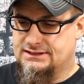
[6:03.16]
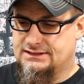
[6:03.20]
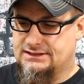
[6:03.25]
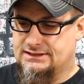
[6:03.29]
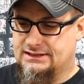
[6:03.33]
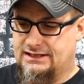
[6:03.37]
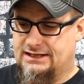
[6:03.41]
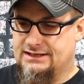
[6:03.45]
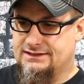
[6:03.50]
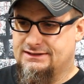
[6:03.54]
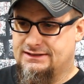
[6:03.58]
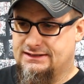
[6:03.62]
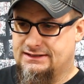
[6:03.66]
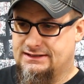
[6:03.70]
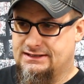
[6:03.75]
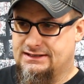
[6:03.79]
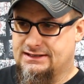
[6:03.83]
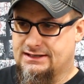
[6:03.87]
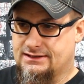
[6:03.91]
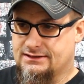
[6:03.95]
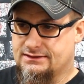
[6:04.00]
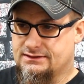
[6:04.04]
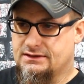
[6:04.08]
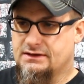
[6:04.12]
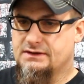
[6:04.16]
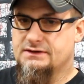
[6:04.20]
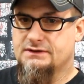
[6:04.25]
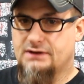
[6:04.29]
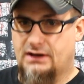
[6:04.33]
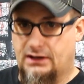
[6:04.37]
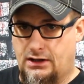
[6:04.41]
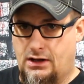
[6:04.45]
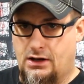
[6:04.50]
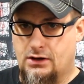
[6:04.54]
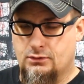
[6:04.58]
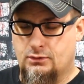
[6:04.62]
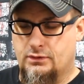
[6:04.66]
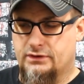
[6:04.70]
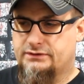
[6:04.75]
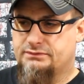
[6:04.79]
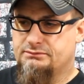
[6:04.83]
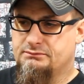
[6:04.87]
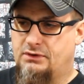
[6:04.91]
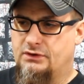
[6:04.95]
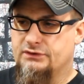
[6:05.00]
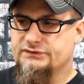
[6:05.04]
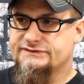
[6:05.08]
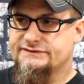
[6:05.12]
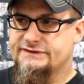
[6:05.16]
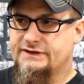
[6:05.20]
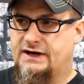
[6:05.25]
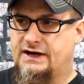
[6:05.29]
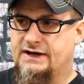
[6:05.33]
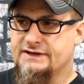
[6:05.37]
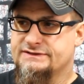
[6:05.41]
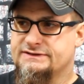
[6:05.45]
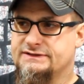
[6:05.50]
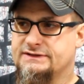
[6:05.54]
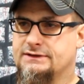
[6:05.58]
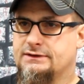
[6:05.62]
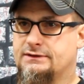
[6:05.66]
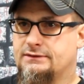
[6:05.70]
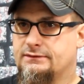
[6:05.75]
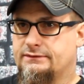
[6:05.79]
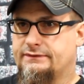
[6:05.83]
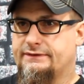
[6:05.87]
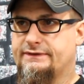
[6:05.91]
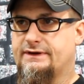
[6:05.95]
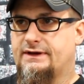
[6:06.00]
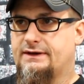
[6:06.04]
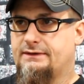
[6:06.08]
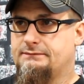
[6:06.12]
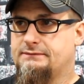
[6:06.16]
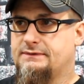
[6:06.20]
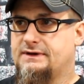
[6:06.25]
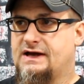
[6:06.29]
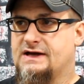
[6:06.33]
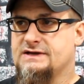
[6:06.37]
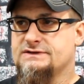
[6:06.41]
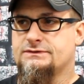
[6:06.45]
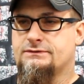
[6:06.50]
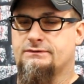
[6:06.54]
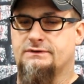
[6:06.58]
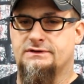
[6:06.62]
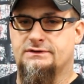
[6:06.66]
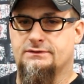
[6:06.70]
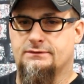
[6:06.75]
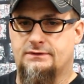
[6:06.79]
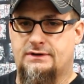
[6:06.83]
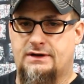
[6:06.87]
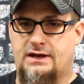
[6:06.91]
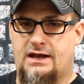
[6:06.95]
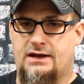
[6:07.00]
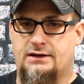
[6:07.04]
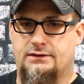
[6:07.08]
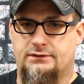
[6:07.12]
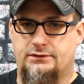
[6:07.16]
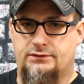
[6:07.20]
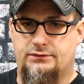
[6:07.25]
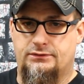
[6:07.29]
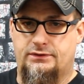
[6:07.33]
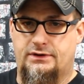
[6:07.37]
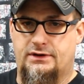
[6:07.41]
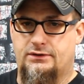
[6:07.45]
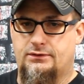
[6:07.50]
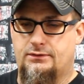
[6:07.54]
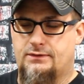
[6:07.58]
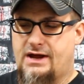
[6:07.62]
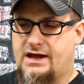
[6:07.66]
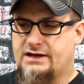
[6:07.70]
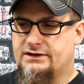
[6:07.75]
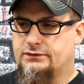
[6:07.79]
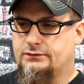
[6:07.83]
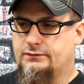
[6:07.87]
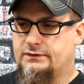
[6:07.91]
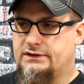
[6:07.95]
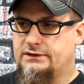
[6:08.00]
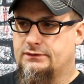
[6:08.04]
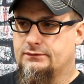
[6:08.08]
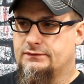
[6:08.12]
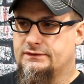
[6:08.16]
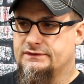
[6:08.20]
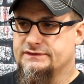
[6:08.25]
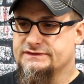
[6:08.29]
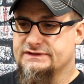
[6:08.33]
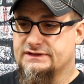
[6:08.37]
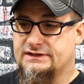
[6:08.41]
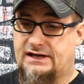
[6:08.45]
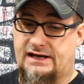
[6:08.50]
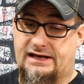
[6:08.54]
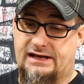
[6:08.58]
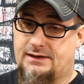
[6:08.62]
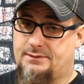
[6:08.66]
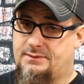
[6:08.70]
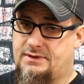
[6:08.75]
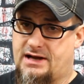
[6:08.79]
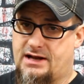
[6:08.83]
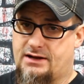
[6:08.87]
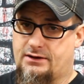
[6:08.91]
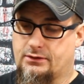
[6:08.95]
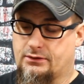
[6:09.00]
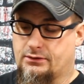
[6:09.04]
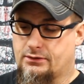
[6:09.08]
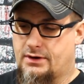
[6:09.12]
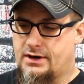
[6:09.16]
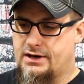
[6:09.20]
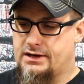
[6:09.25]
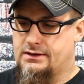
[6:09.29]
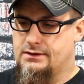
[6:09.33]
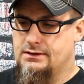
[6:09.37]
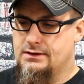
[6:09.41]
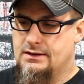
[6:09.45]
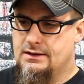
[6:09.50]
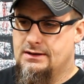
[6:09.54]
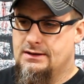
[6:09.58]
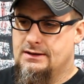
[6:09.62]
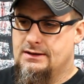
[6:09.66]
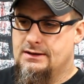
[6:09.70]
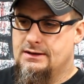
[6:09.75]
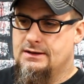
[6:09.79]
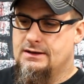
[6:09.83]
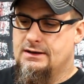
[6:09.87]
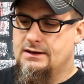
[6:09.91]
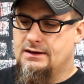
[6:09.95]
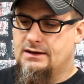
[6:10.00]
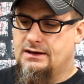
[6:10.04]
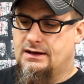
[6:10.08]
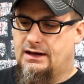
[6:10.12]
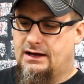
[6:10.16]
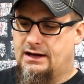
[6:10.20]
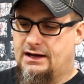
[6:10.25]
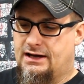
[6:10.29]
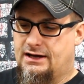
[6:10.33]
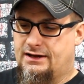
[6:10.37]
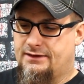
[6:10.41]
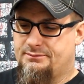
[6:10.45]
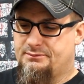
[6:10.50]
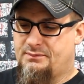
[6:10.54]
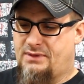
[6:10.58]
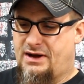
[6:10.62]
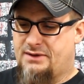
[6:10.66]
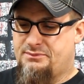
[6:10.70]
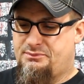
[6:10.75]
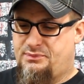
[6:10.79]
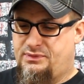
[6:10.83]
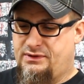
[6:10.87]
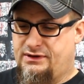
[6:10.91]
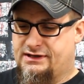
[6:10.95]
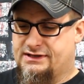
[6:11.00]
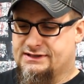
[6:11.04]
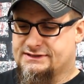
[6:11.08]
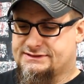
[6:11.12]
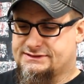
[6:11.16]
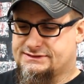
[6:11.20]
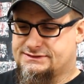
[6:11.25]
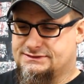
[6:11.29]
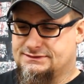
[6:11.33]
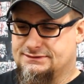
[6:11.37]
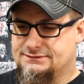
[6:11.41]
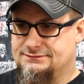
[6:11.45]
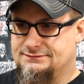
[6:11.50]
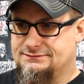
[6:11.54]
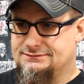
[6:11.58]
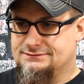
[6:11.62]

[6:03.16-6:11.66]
in the end. Along with most TOTs, you know, the guys are redoing the new Halloween ones and they're coming out great. My biggest